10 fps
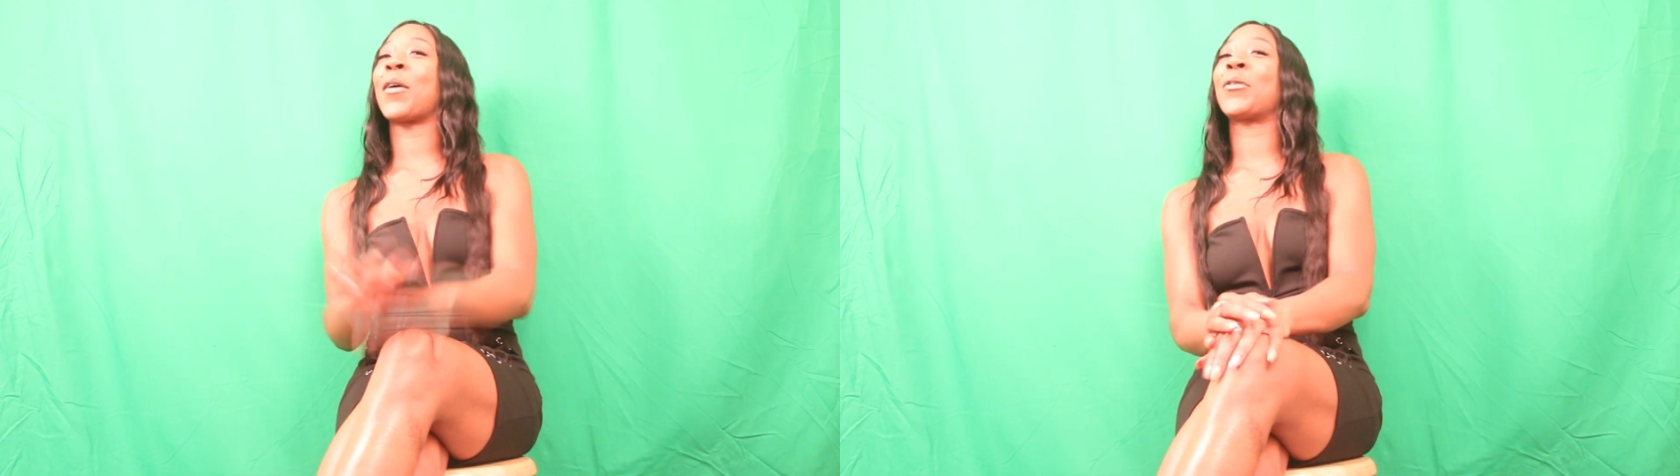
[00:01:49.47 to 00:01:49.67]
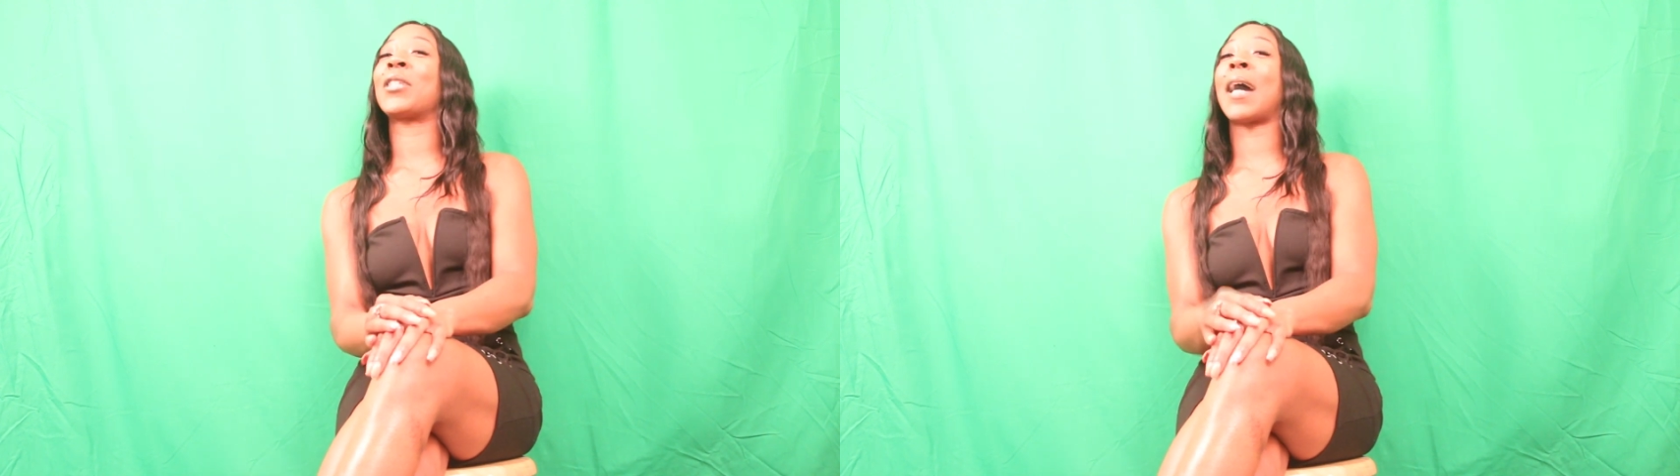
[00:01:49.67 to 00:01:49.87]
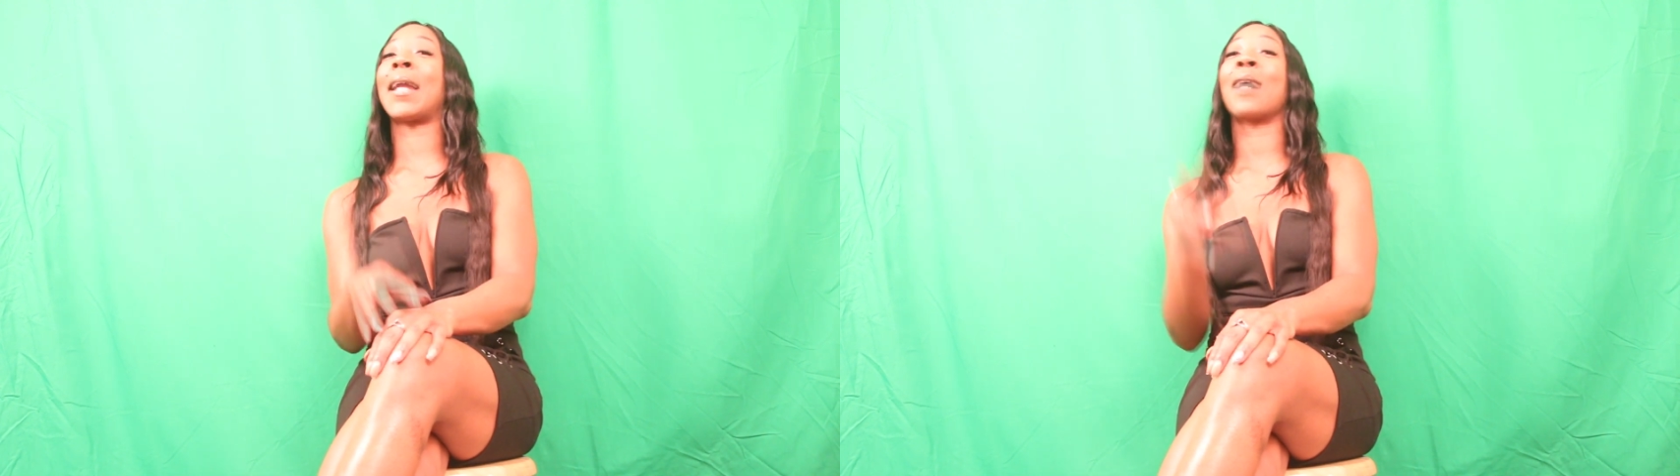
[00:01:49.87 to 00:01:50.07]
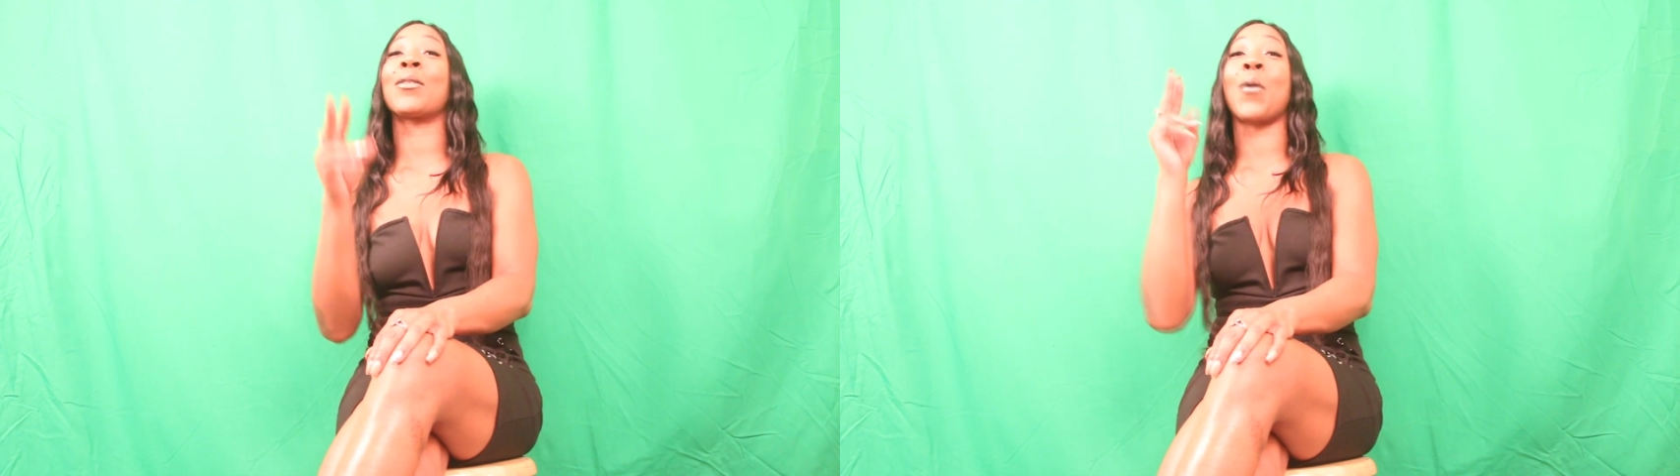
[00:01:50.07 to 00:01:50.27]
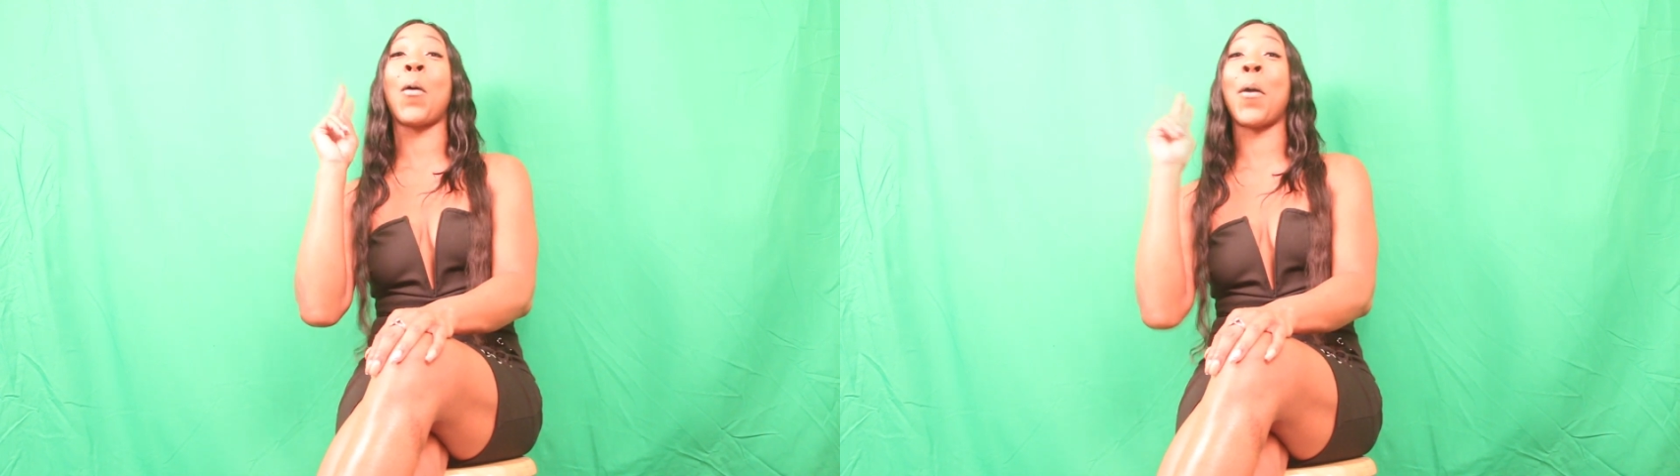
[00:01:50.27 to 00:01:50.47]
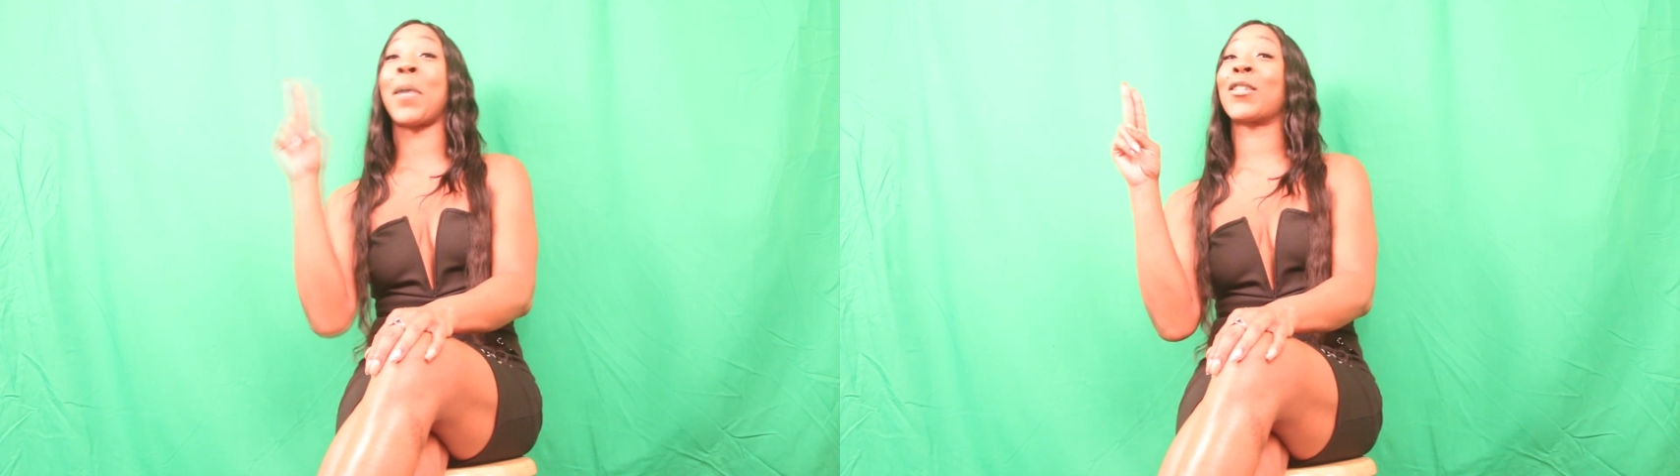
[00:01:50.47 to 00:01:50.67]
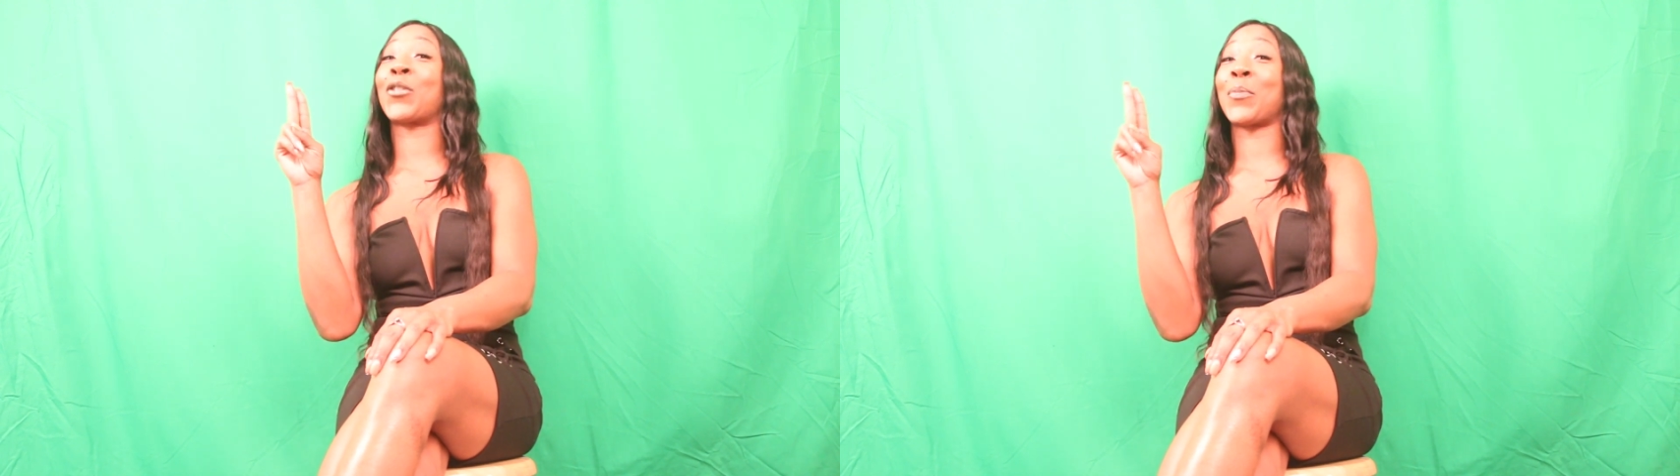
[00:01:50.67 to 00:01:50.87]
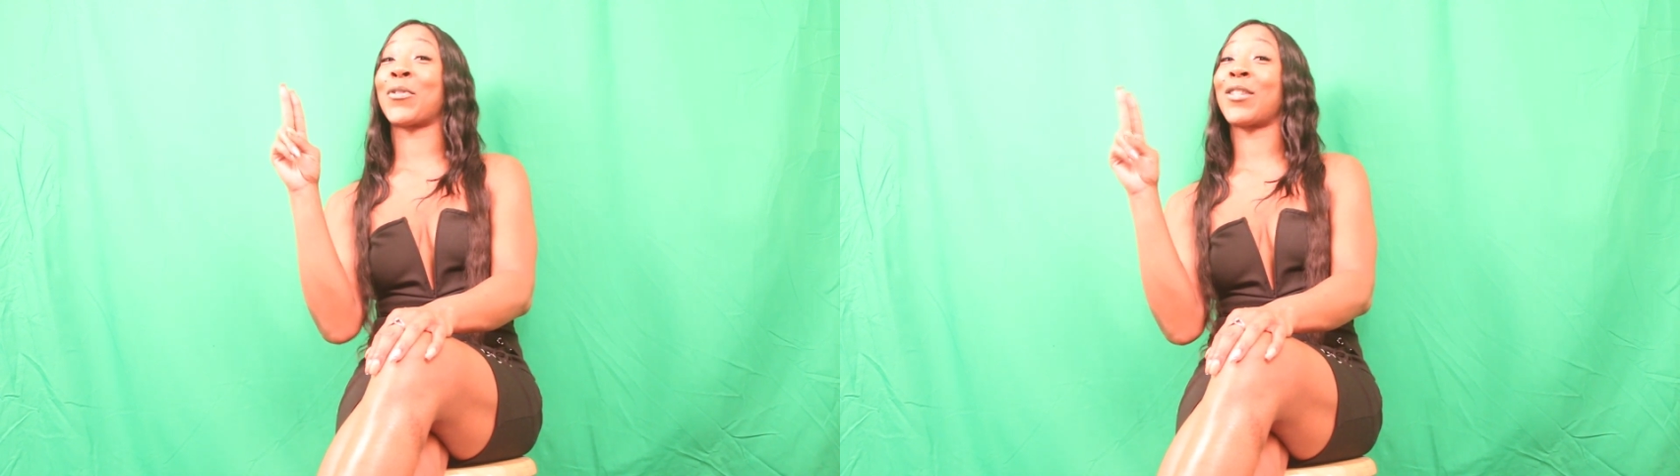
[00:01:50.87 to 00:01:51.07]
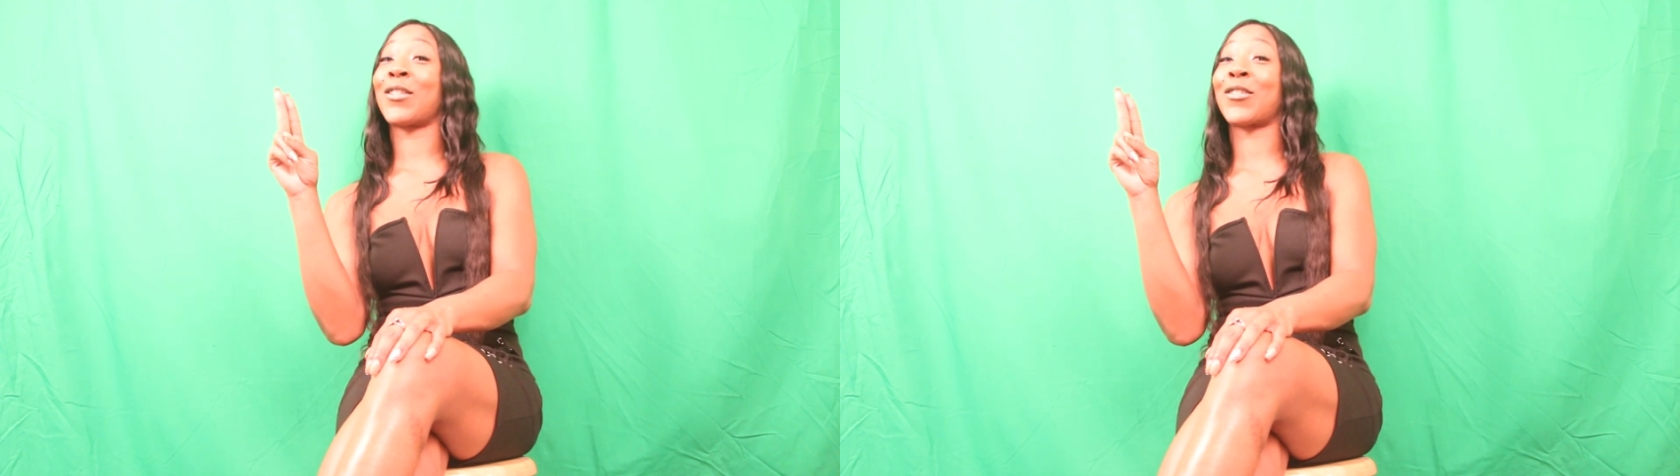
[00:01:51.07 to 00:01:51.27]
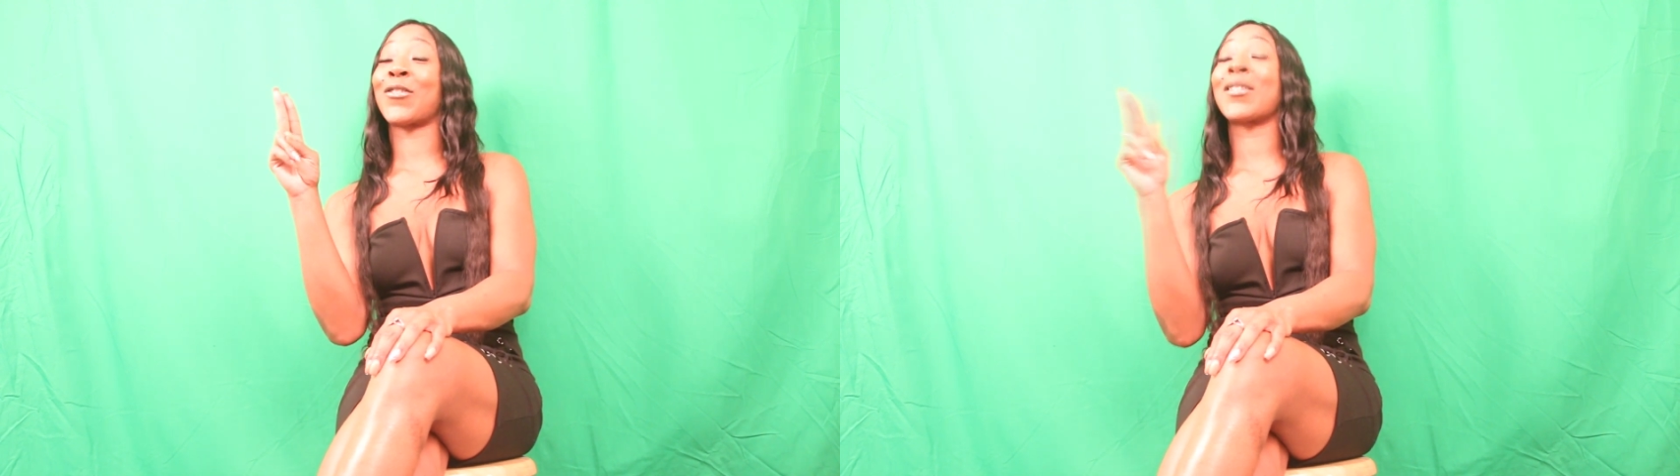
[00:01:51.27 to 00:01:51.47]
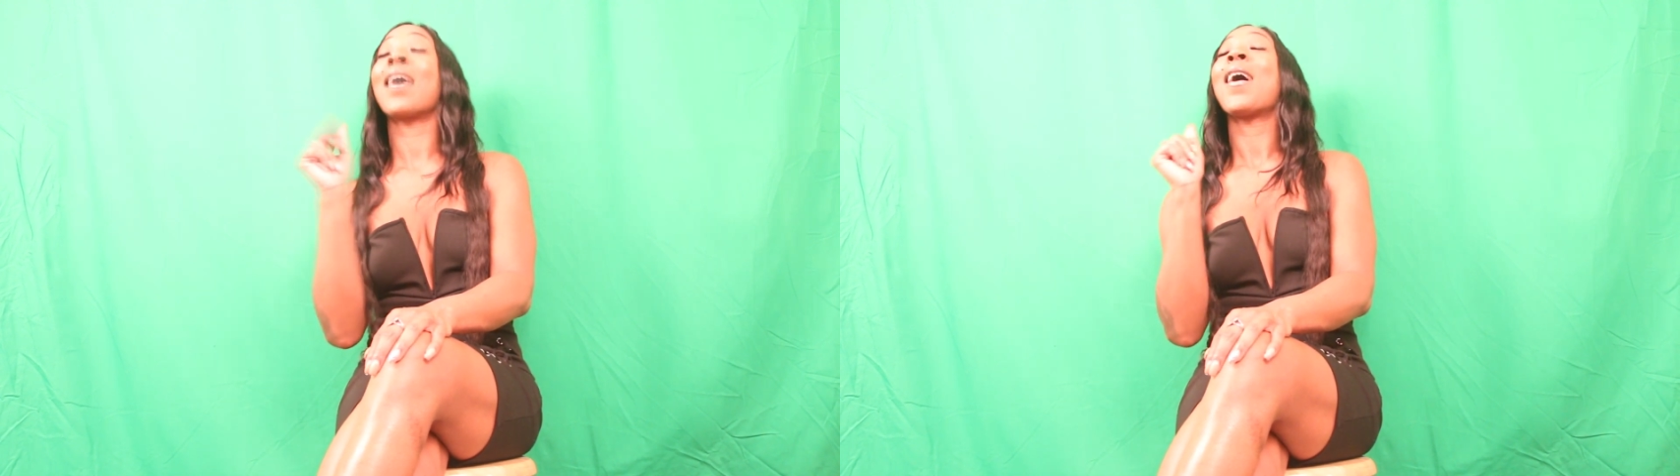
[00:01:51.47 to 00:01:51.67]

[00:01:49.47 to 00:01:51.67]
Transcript: So shout out to all my stripper sisters,